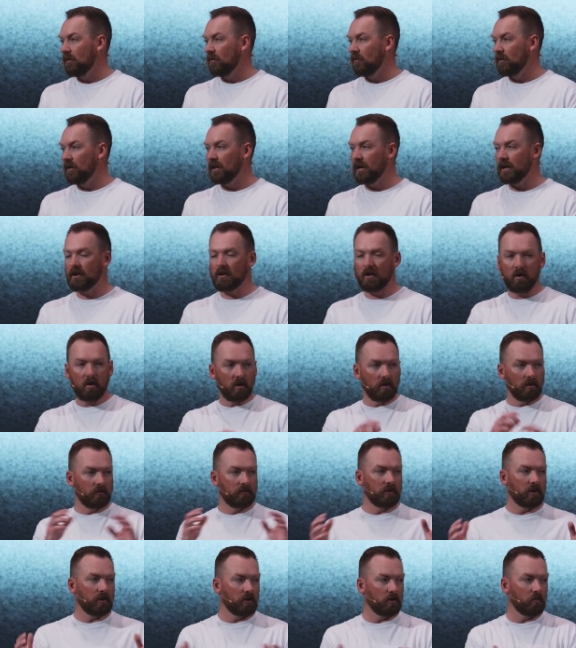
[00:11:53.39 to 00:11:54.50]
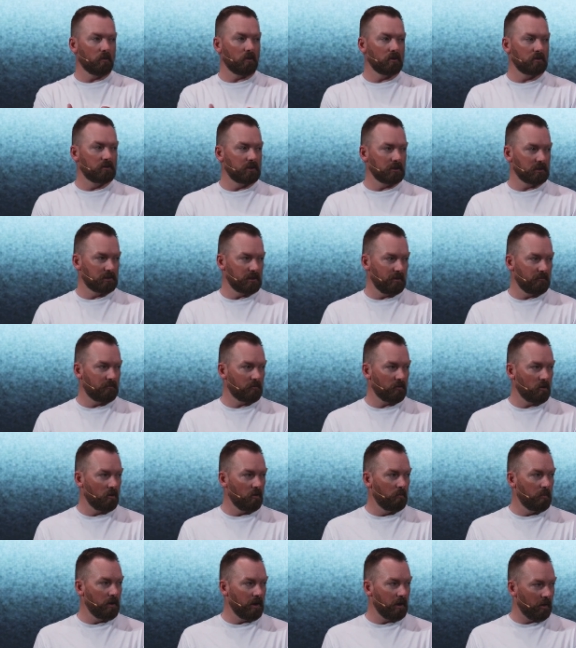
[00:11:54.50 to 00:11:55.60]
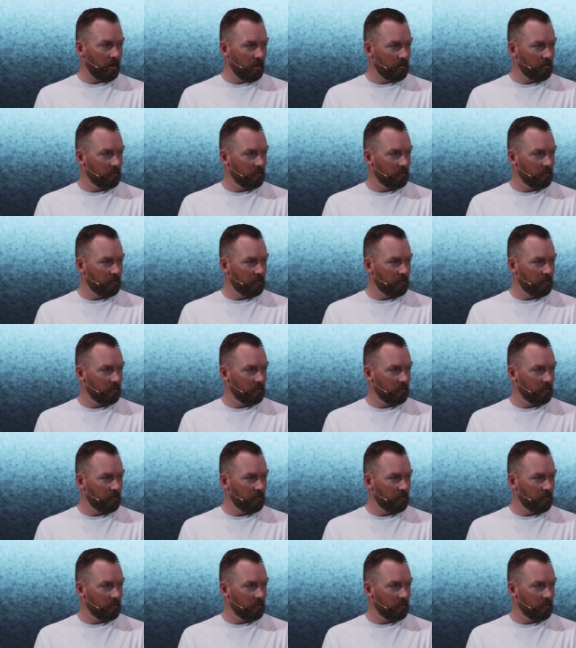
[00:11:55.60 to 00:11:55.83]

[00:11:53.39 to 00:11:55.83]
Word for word: We like all of the other words except for obey,